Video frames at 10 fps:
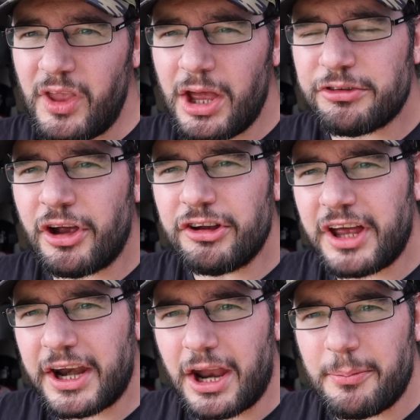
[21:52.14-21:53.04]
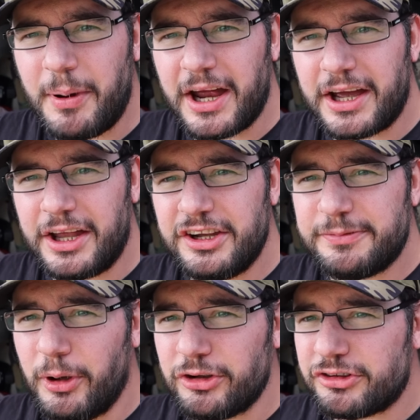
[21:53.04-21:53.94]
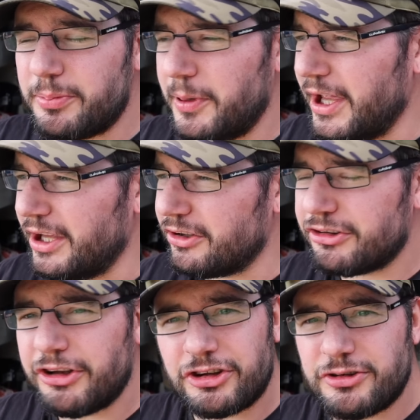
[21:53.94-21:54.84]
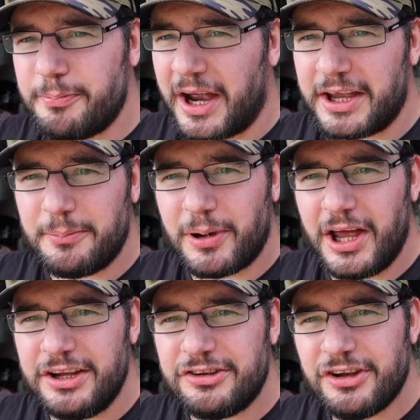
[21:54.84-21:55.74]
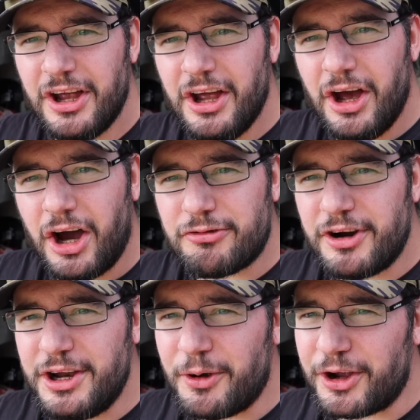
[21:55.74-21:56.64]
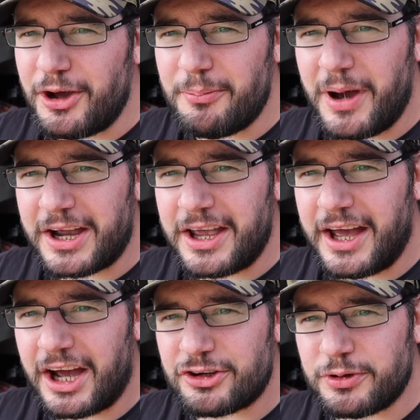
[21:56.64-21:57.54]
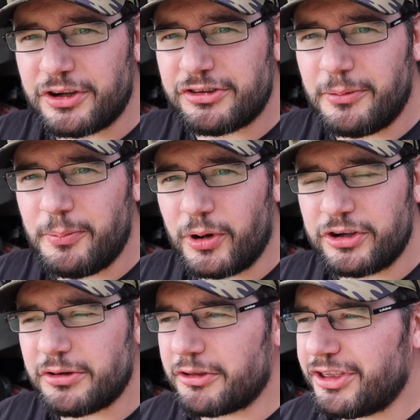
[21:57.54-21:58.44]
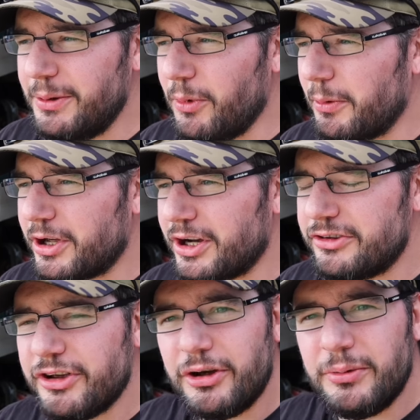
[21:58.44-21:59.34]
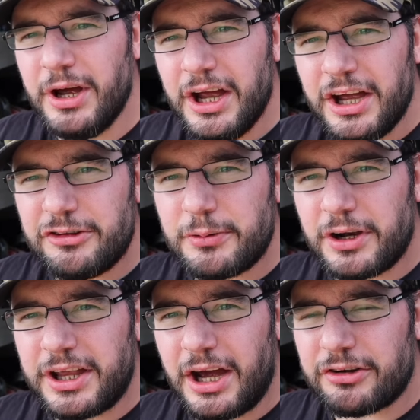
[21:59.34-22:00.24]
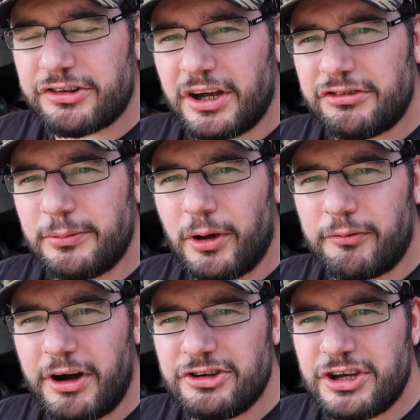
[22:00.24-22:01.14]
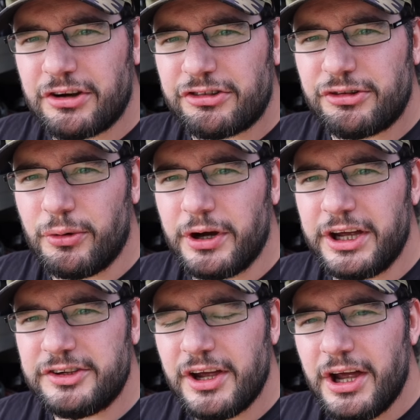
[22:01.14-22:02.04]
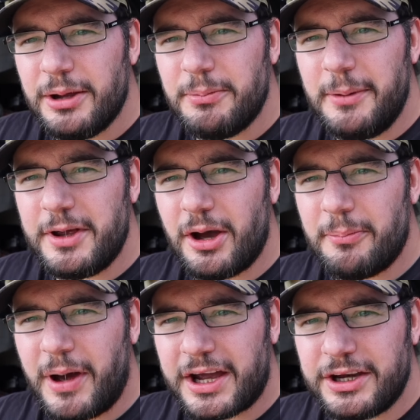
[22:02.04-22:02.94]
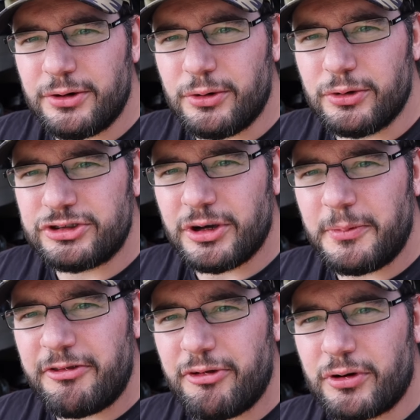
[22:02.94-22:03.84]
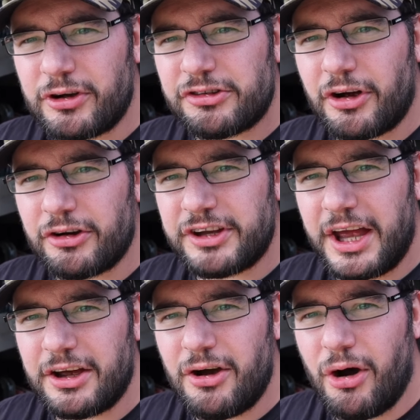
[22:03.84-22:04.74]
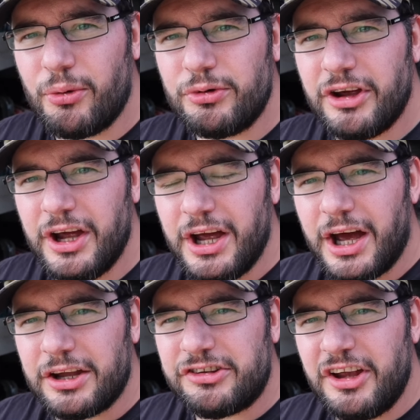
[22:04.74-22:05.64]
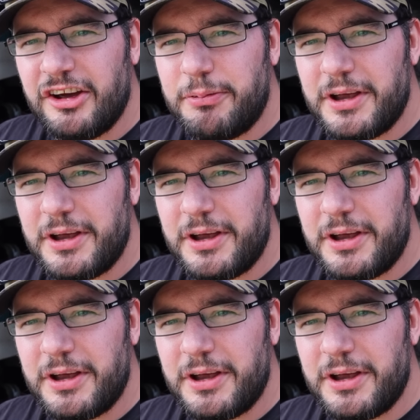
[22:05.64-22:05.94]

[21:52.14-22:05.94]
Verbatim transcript: it was nice getting out of the bank and this monster pit is such a banging place I really want to come back and catch one at some point. So I think what we're going to do is we're going to get ourselves some long range gear sorted, maybe come back in the autumn before it starts getting cold and see if